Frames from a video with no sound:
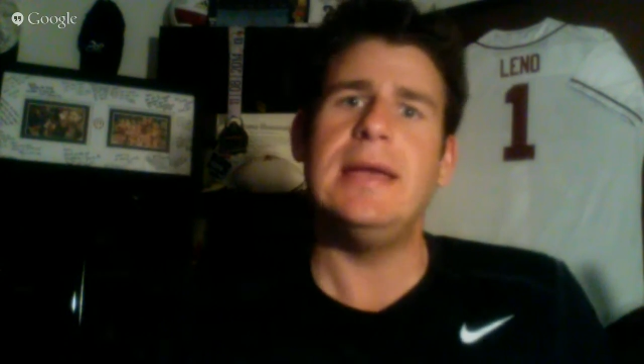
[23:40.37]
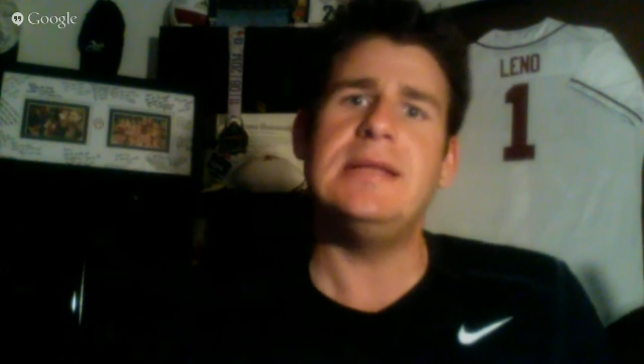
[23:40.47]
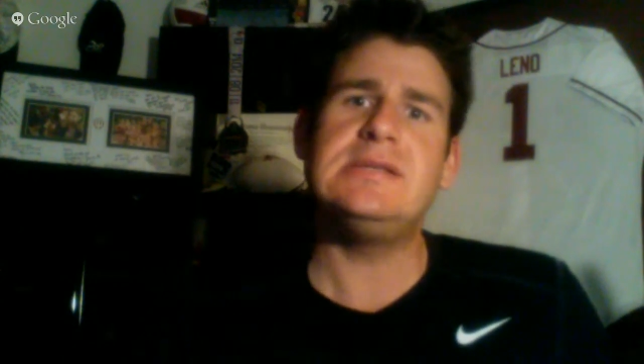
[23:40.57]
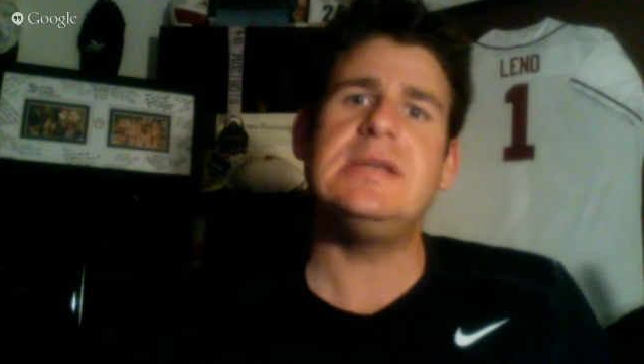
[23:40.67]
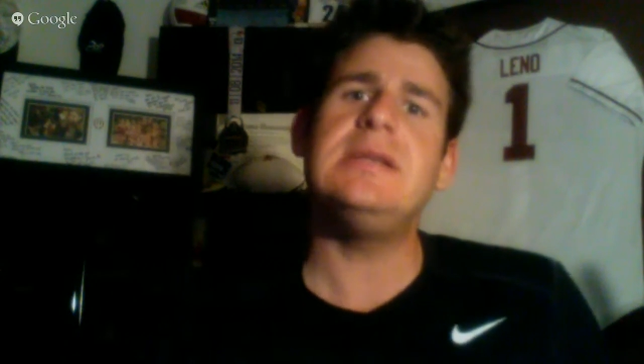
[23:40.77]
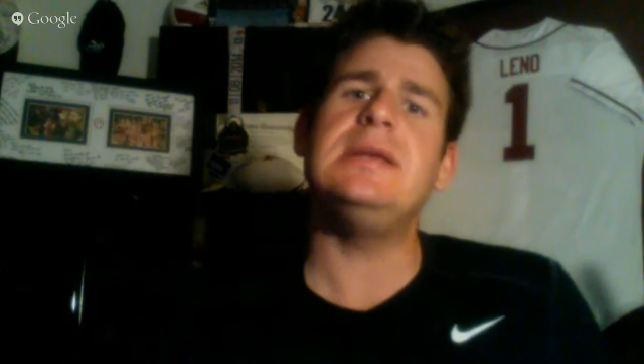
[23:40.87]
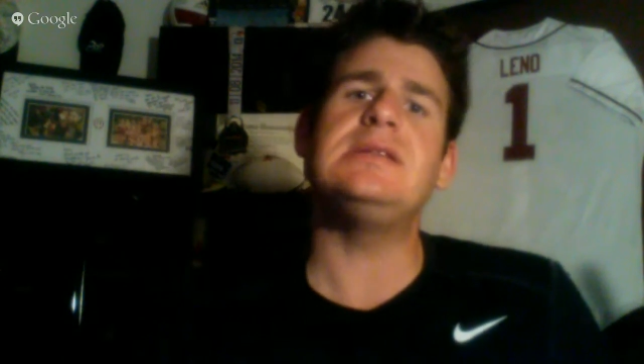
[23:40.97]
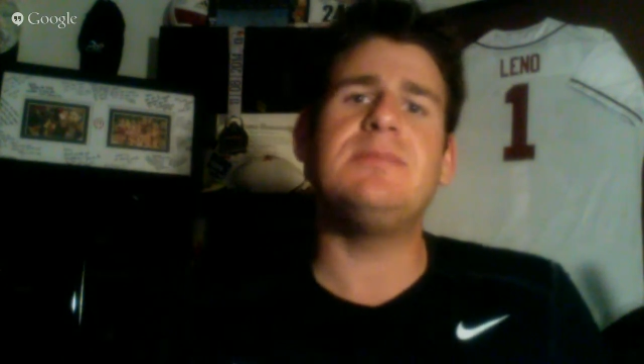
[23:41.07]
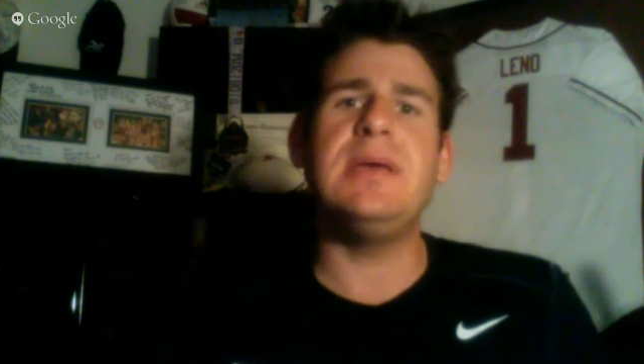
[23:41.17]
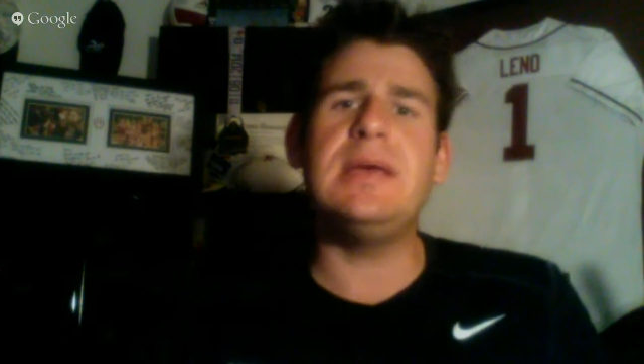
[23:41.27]
It didn't
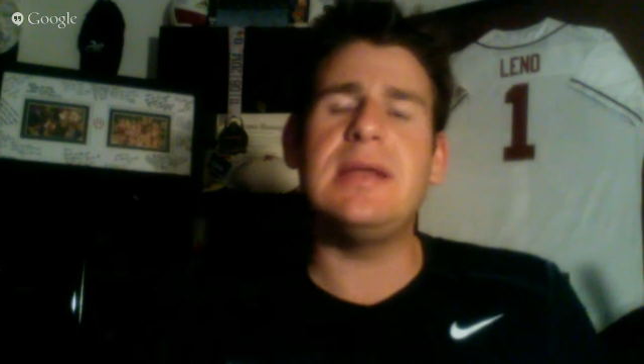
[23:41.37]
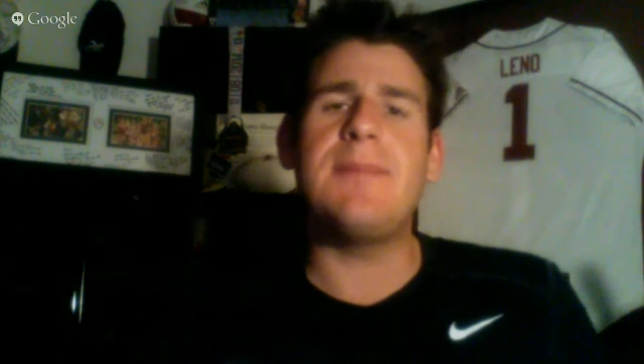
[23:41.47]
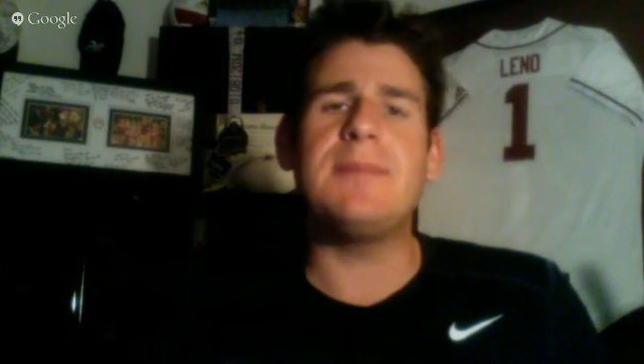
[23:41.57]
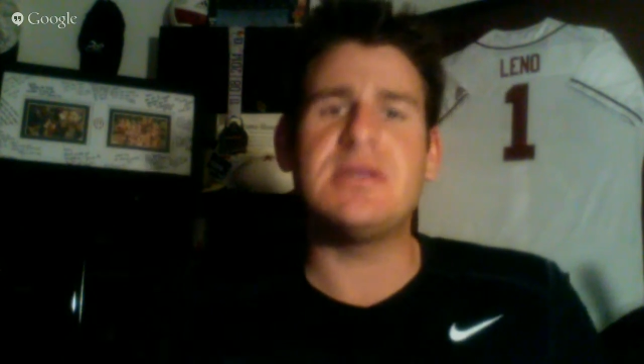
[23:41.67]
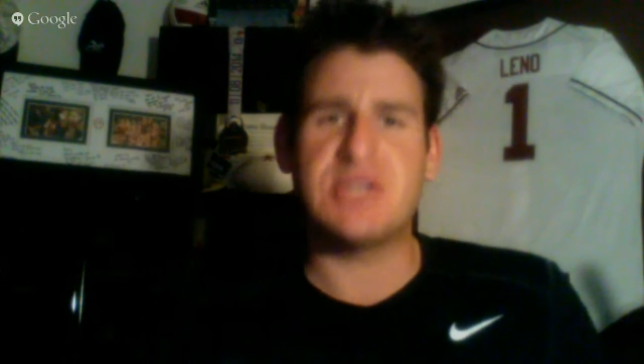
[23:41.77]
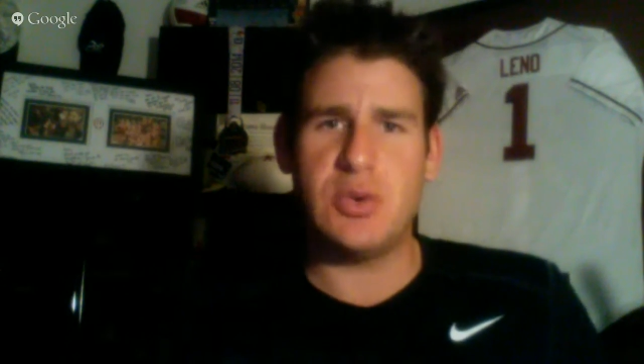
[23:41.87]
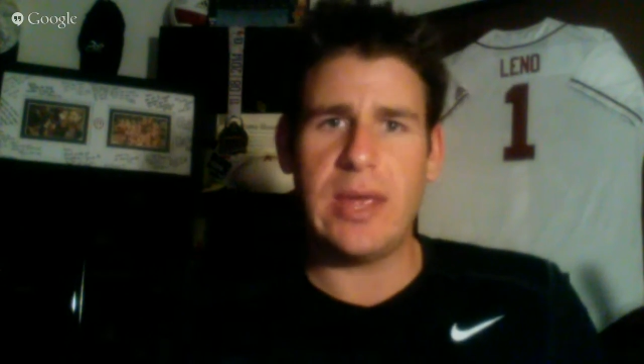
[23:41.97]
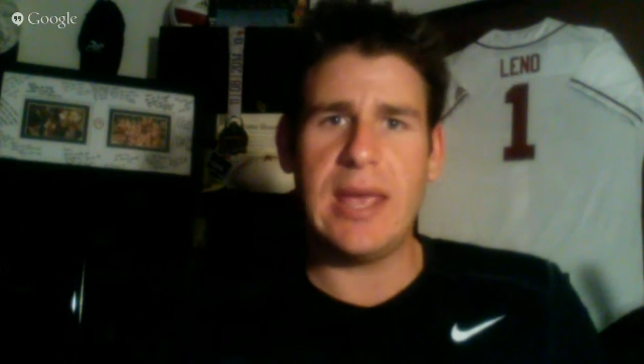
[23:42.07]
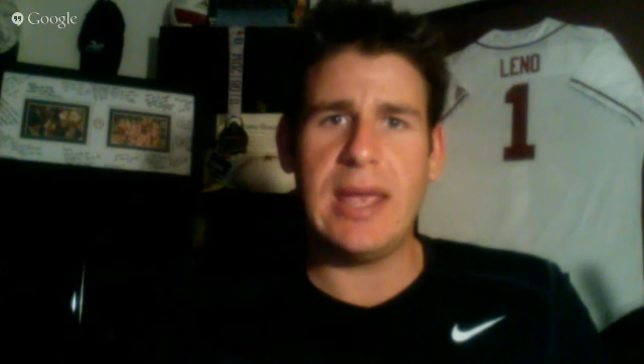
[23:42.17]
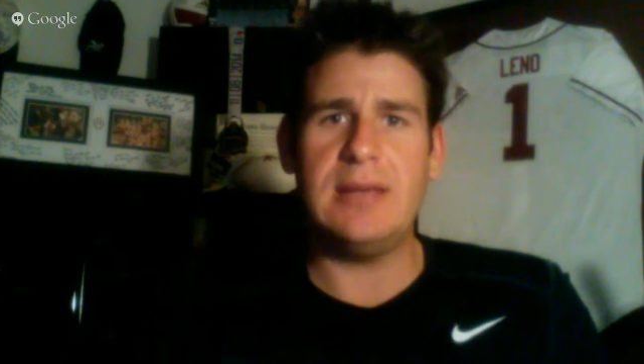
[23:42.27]
need to be in episode
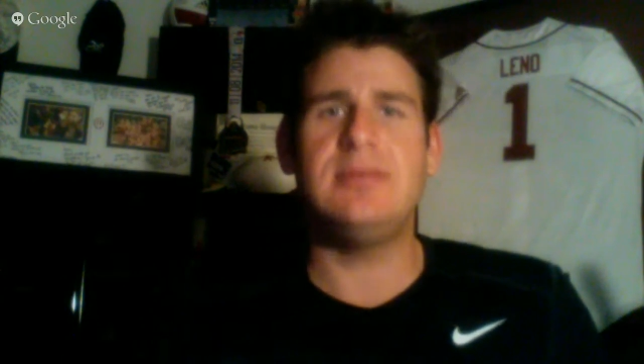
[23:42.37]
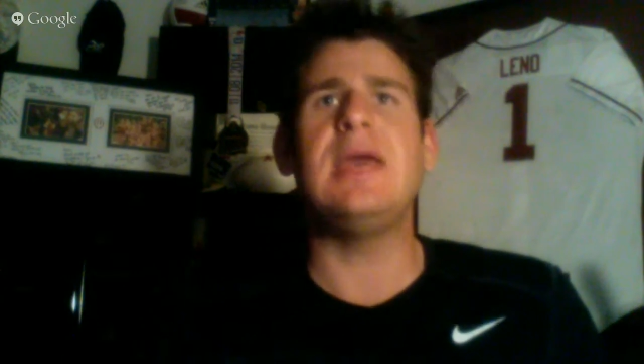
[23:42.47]
8.